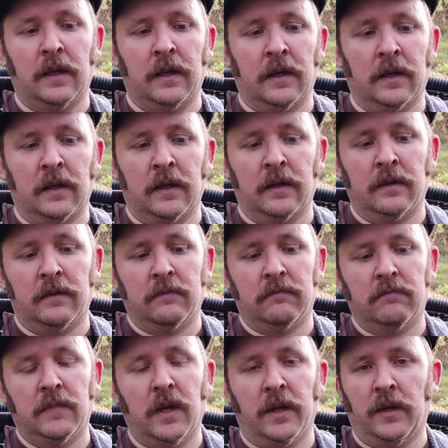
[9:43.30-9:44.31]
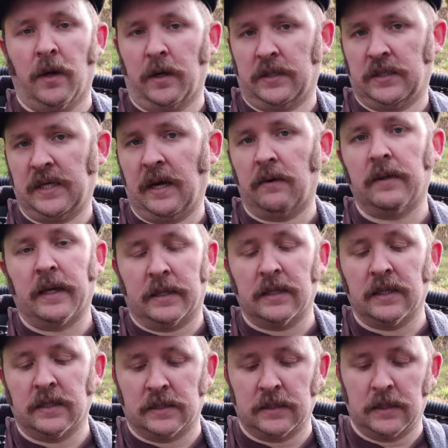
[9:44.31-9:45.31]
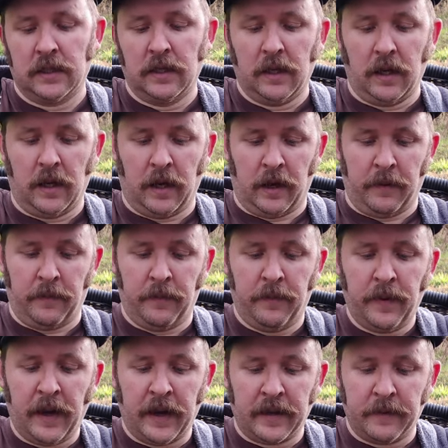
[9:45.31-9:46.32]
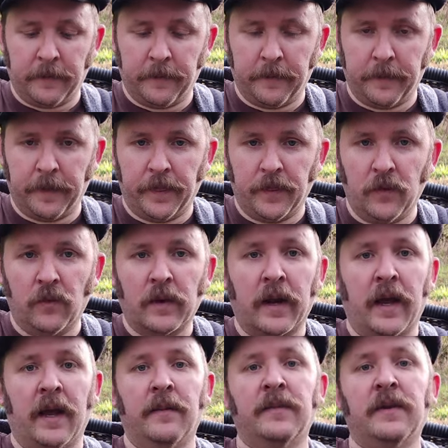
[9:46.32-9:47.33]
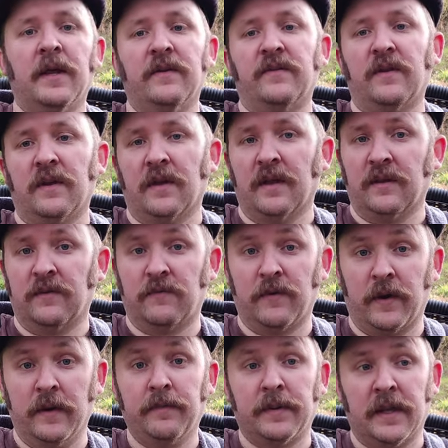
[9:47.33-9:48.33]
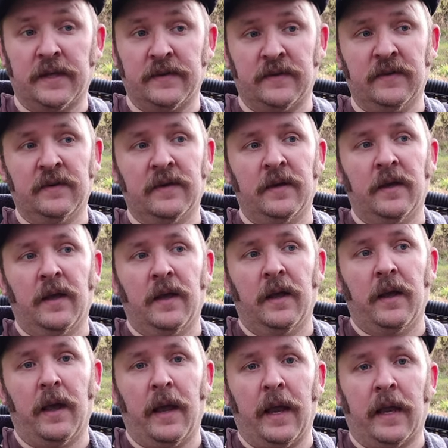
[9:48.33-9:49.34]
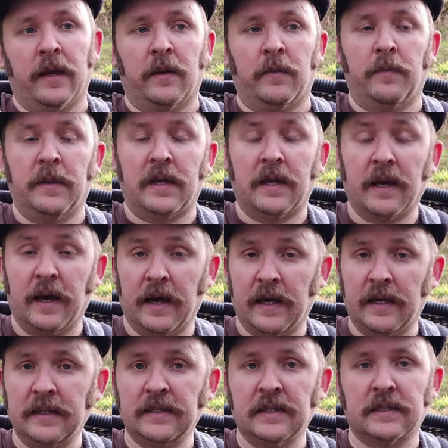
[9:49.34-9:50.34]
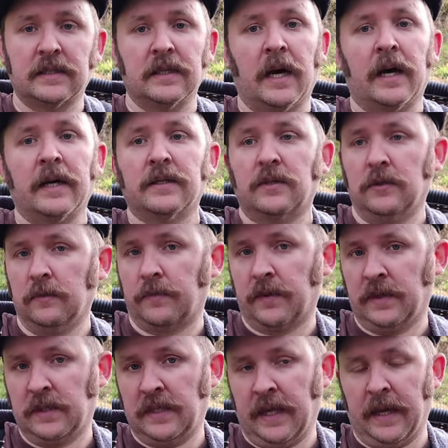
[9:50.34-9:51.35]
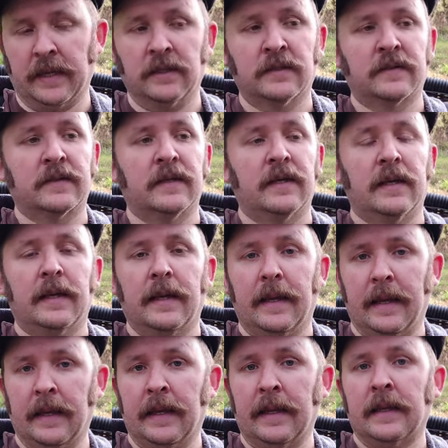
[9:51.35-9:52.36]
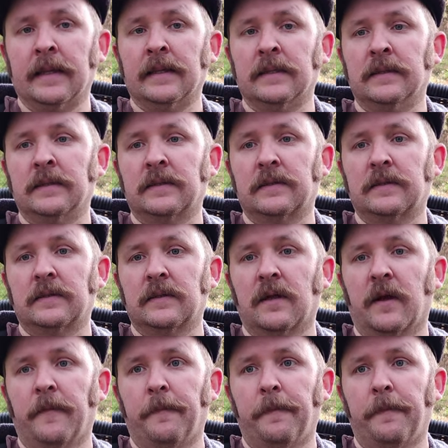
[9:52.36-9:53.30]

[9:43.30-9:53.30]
a dark stout like this. But what I am tasting is very pleasant. And because it's not super intense, it is,